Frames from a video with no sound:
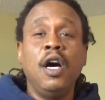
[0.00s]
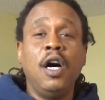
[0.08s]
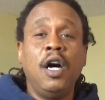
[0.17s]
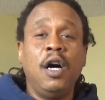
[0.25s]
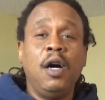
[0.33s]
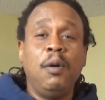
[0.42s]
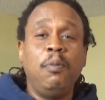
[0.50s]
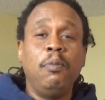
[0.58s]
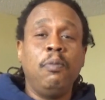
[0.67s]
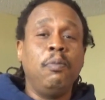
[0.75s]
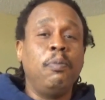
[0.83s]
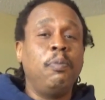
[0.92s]

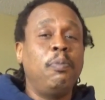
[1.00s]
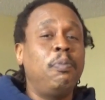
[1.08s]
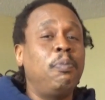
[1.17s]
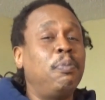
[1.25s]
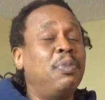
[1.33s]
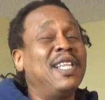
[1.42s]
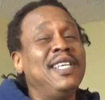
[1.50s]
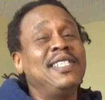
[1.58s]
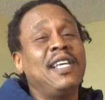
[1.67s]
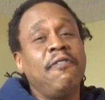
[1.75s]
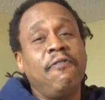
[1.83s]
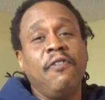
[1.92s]
Um, please
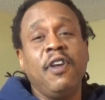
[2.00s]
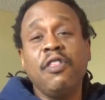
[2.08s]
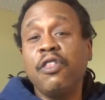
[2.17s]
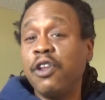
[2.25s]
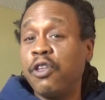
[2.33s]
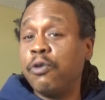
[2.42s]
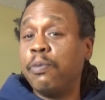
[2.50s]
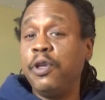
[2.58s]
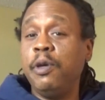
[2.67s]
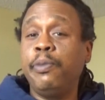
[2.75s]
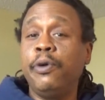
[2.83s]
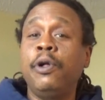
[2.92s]
have faith in other
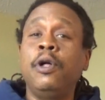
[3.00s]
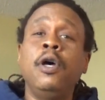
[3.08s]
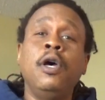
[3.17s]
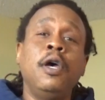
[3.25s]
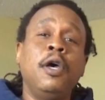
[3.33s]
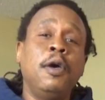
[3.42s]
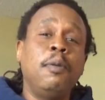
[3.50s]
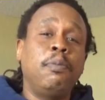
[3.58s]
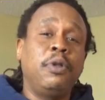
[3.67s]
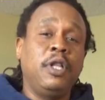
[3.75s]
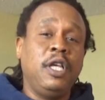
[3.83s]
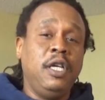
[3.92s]
people.
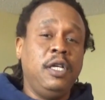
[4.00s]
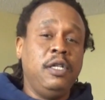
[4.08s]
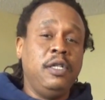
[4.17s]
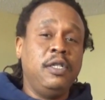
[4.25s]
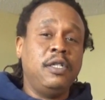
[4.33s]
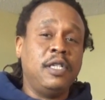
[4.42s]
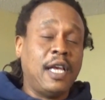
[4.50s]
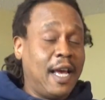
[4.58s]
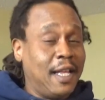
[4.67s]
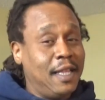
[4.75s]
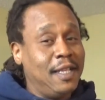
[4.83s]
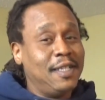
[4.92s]
Please,
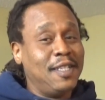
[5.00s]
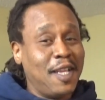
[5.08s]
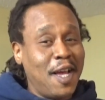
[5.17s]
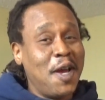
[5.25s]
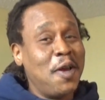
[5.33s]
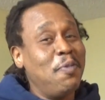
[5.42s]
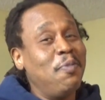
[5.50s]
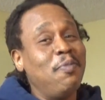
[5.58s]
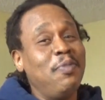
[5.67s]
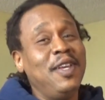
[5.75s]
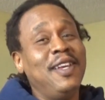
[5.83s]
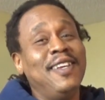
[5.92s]
at this time,
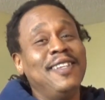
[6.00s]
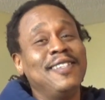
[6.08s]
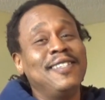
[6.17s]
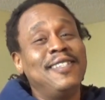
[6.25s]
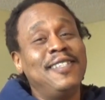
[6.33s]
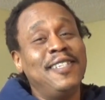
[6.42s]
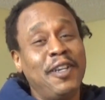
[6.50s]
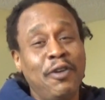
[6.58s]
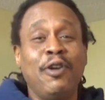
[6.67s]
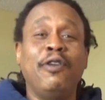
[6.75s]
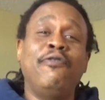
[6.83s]
be considerate